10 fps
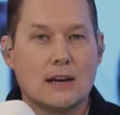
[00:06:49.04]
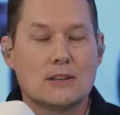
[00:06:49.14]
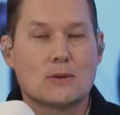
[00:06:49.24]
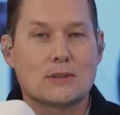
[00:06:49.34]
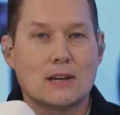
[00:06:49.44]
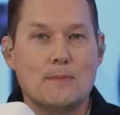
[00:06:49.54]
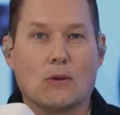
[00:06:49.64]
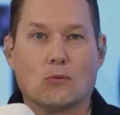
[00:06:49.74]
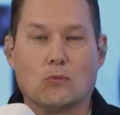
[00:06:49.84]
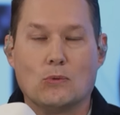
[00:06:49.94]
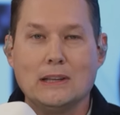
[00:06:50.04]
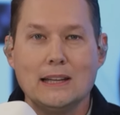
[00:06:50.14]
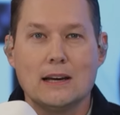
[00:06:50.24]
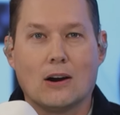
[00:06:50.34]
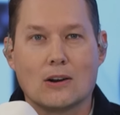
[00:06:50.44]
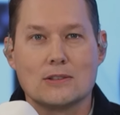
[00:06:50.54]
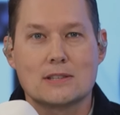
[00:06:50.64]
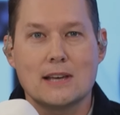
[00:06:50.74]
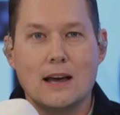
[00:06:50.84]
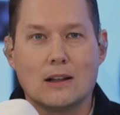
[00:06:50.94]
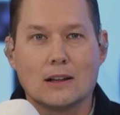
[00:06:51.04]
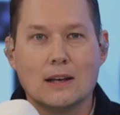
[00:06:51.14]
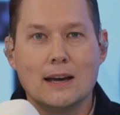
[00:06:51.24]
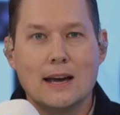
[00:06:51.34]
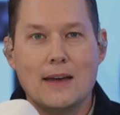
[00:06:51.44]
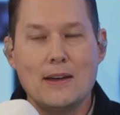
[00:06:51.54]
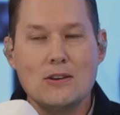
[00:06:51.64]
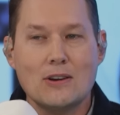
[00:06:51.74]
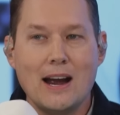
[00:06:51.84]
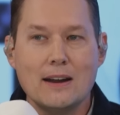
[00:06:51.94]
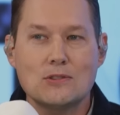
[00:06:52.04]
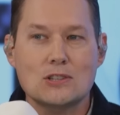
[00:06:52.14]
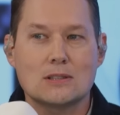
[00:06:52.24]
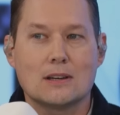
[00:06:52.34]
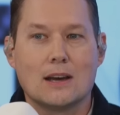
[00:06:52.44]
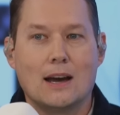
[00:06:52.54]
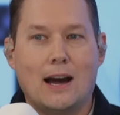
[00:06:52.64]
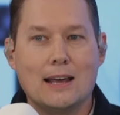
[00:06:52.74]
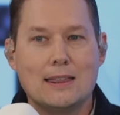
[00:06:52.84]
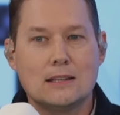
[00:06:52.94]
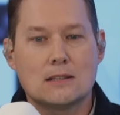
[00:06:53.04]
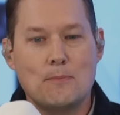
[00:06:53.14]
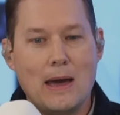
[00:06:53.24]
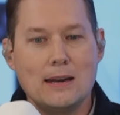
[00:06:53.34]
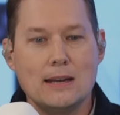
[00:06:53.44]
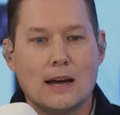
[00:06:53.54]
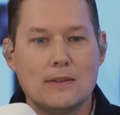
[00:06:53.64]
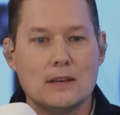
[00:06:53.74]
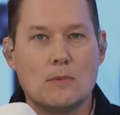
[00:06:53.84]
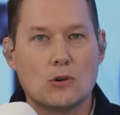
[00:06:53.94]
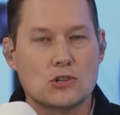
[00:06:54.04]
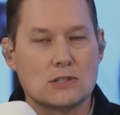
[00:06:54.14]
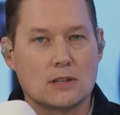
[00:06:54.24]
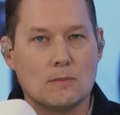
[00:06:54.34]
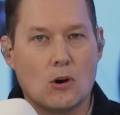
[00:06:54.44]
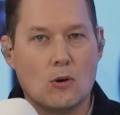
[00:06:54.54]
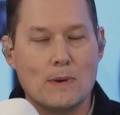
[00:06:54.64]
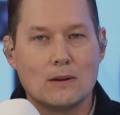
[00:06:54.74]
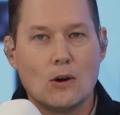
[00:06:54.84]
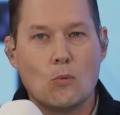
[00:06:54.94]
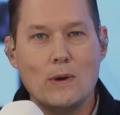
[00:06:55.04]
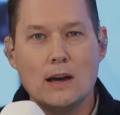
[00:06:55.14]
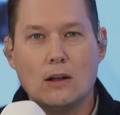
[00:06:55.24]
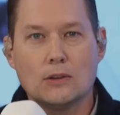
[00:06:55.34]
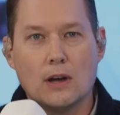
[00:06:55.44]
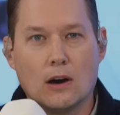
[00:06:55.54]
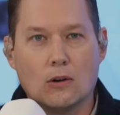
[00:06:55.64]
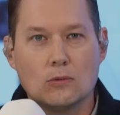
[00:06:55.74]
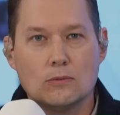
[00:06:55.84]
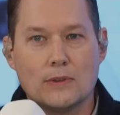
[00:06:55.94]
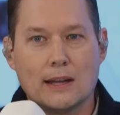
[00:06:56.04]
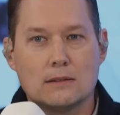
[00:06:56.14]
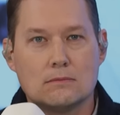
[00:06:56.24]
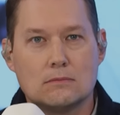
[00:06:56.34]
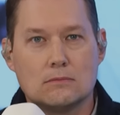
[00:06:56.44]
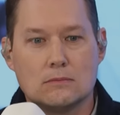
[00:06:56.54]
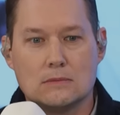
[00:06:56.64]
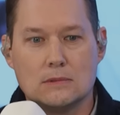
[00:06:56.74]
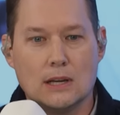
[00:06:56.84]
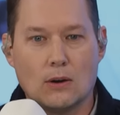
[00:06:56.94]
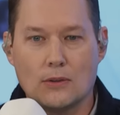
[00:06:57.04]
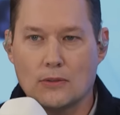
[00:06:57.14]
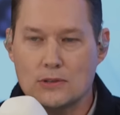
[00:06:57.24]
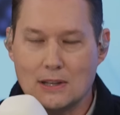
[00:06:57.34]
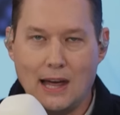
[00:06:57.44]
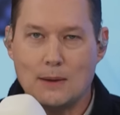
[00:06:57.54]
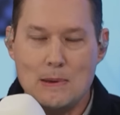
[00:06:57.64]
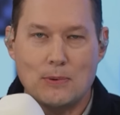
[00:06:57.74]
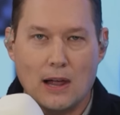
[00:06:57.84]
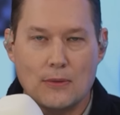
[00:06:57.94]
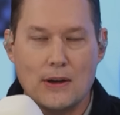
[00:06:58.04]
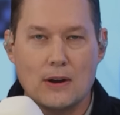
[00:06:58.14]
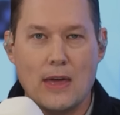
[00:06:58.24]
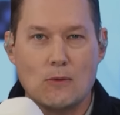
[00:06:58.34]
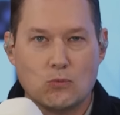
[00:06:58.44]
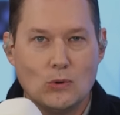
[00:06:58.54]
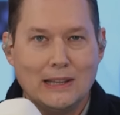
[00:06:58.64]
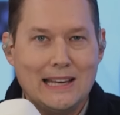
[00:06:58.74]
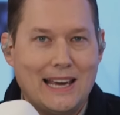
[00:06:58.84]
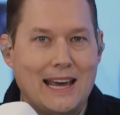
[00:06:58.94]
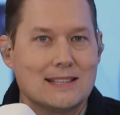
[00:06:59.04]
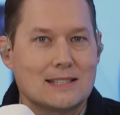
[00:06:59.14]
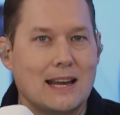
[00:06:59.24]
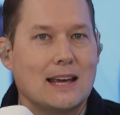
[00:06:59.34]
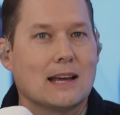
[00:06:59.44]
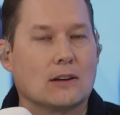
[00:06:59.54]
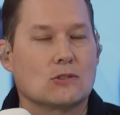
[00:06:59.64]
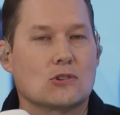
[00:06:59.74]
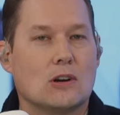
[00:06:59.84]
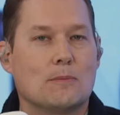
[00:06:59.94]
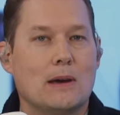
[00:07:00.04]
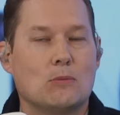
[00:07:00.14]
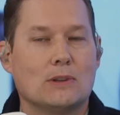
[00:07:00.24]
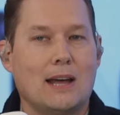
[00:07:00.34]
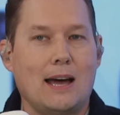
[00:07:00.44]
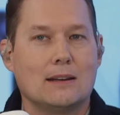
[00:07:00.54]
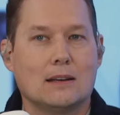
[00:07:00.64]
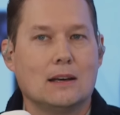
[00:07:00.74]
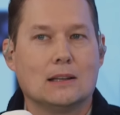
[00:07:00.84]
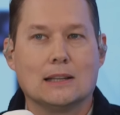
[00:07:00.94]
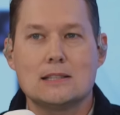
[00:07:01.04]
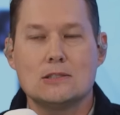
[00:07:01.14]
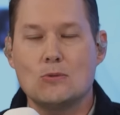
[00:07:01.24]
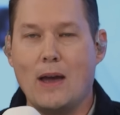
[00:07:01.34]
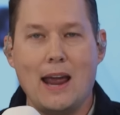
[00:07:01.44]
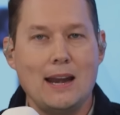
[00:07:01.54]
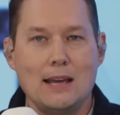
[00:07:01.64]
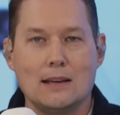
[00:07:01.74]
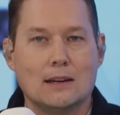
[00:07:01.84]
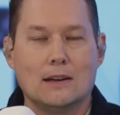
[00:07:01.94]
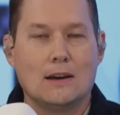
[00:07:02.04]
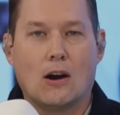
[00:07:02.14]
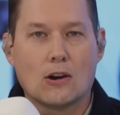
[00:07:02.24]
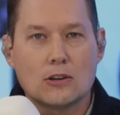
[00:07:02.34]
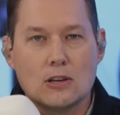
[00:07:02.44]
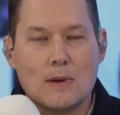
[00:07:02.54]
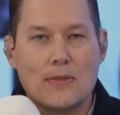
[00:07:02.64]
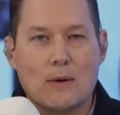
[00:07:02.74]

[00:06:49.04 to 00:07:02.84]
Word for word: So it's going to be a really hard sell. And then you're kind of just, I think, depending on the emotions of the moment. We all know that, there's a lot of people out there that really can't stand Donald Trump and will not listen to any argument that